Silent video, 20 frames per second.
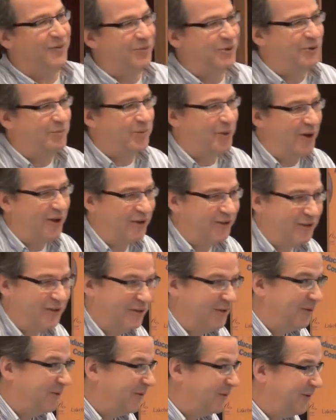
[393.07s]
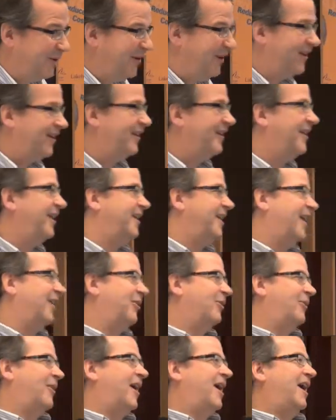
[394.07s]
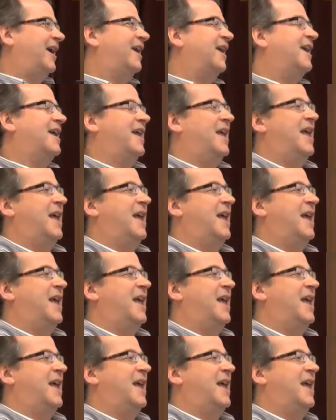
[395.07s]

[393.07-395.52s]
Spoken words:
respond to an LOI.